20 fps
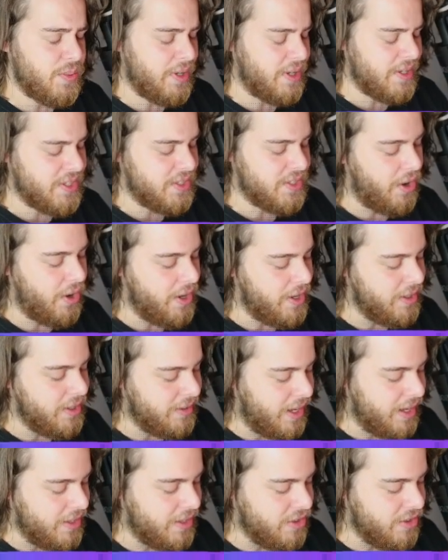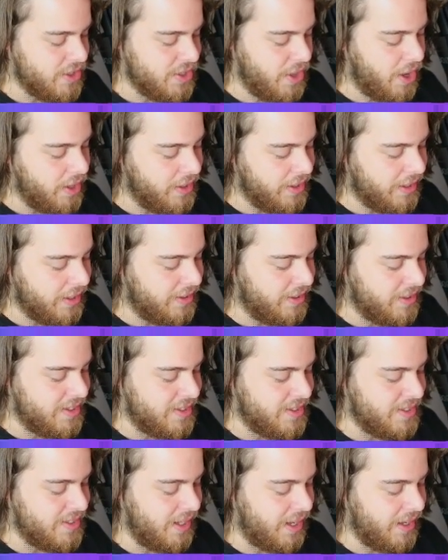I saw it, I just thought that
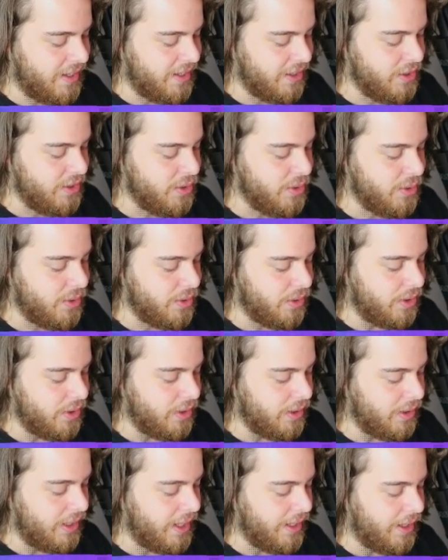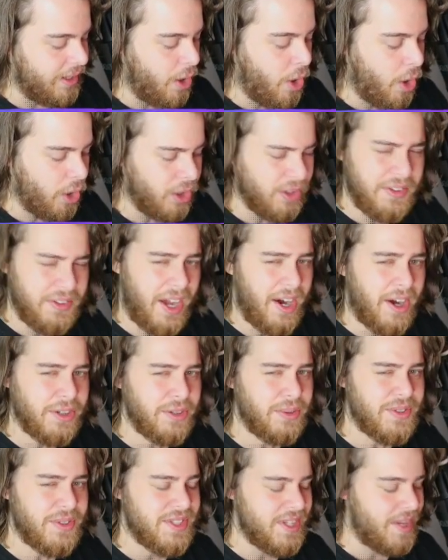it's like a new like alt
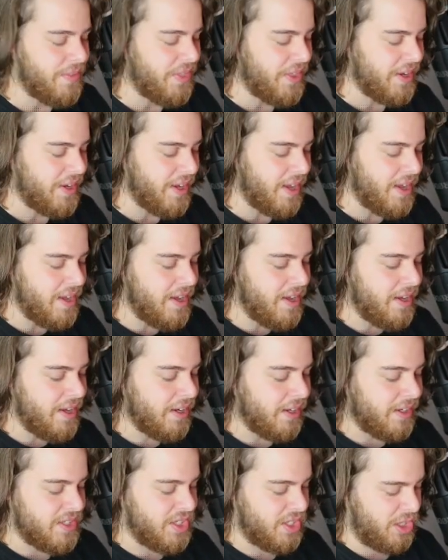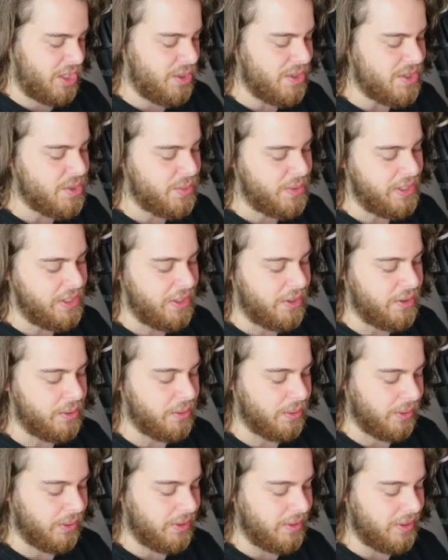art or something, because it looks really
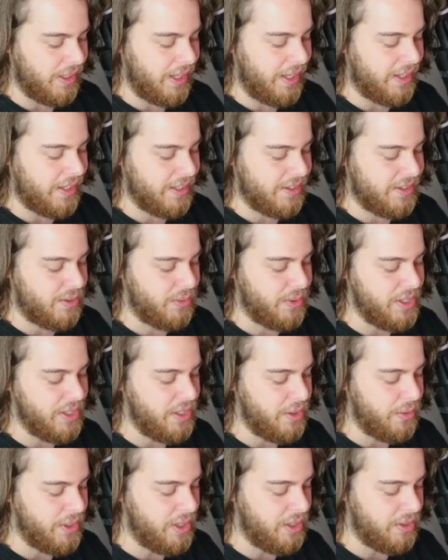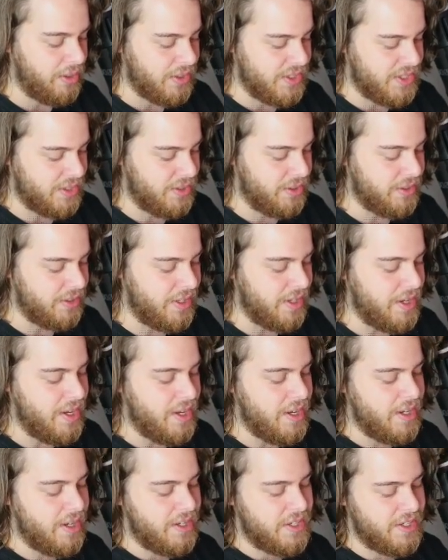cool. Like it really looks good.
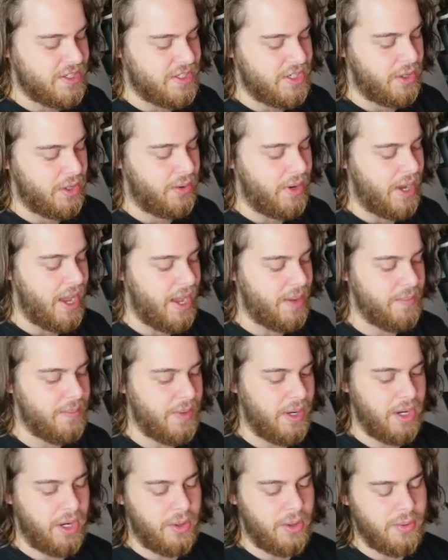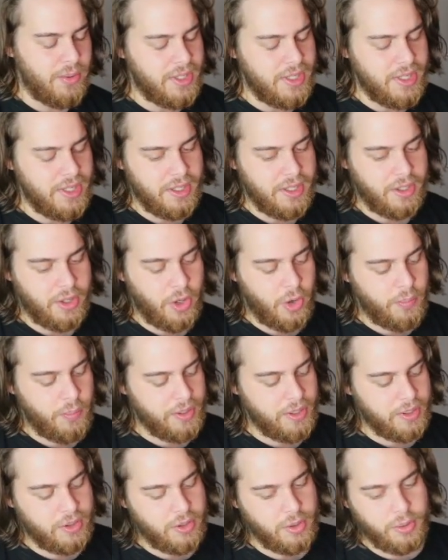So I'm low-key
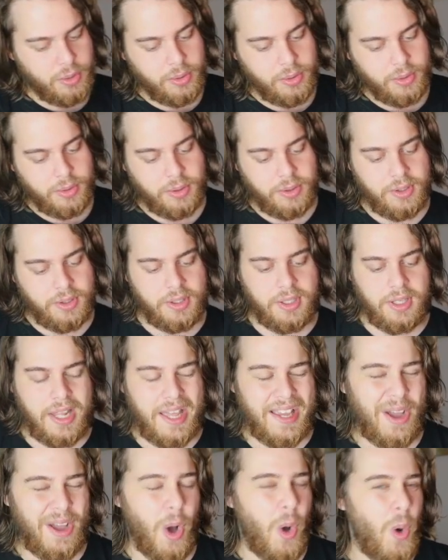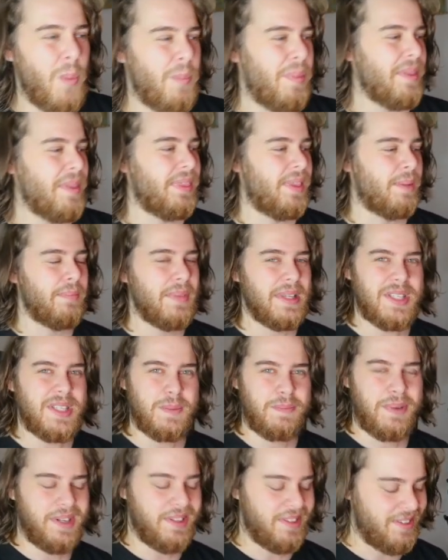hoping to like open the
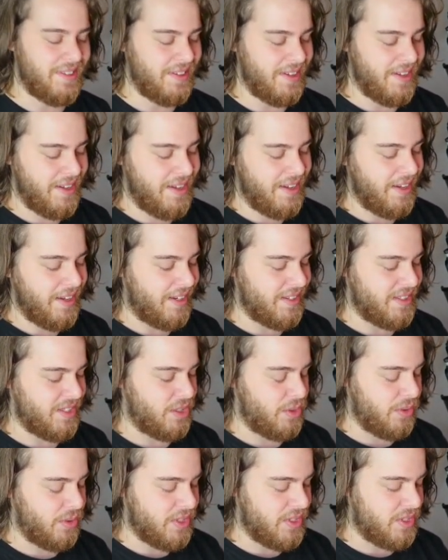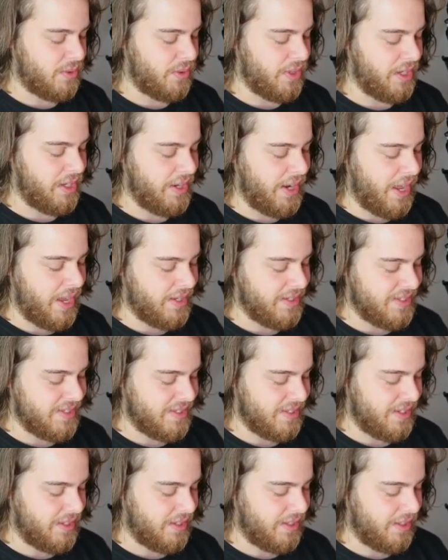misprint because it looks really
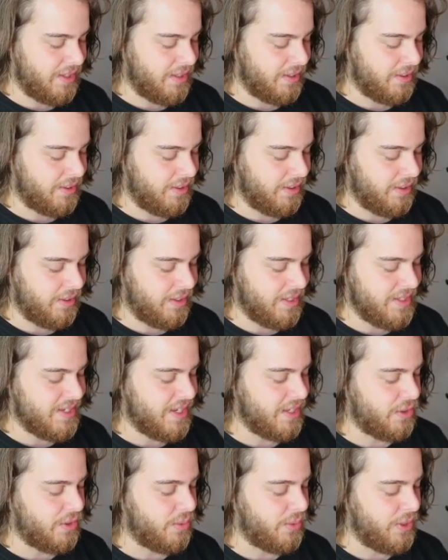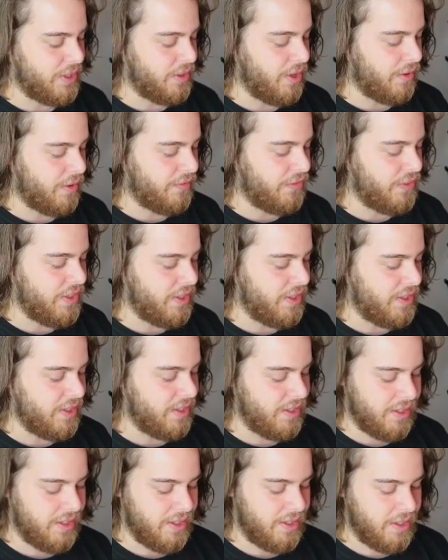nice. Let's get rid of
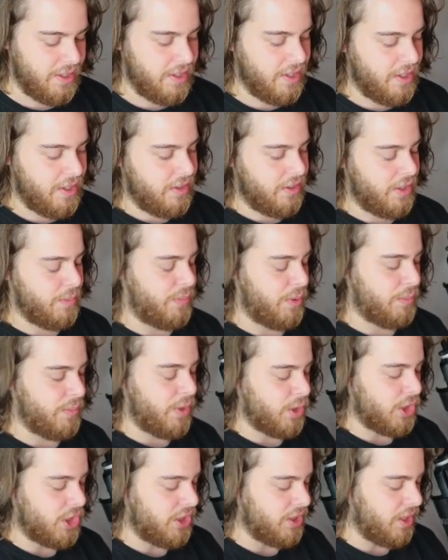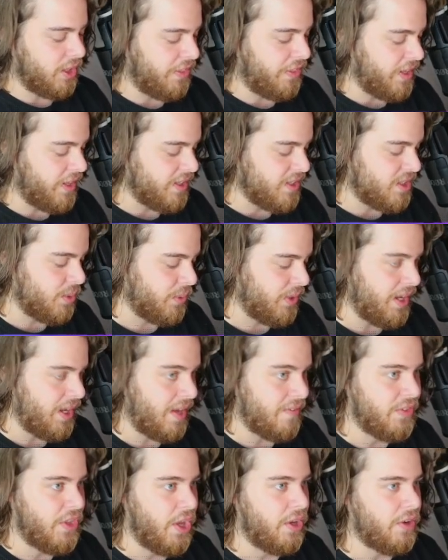the promotional things. So we
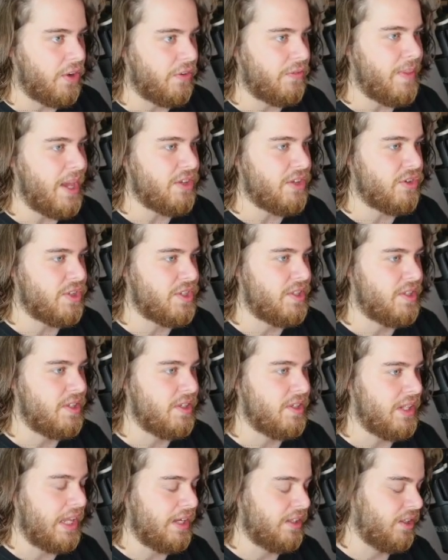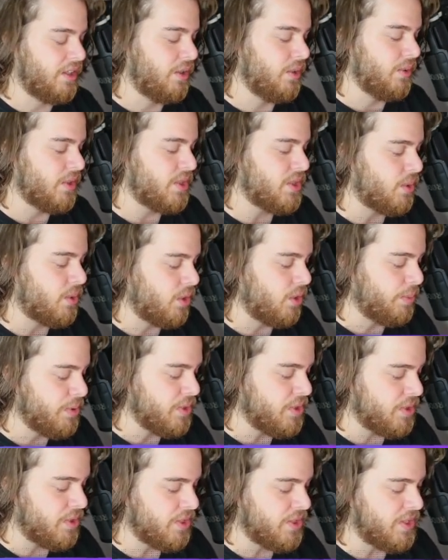have Dawn of Majesty, like the newest core
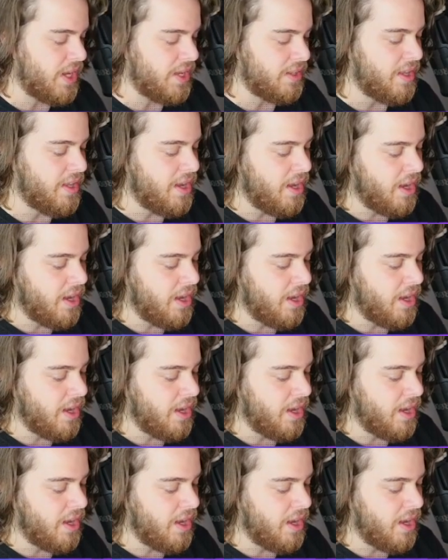booster set.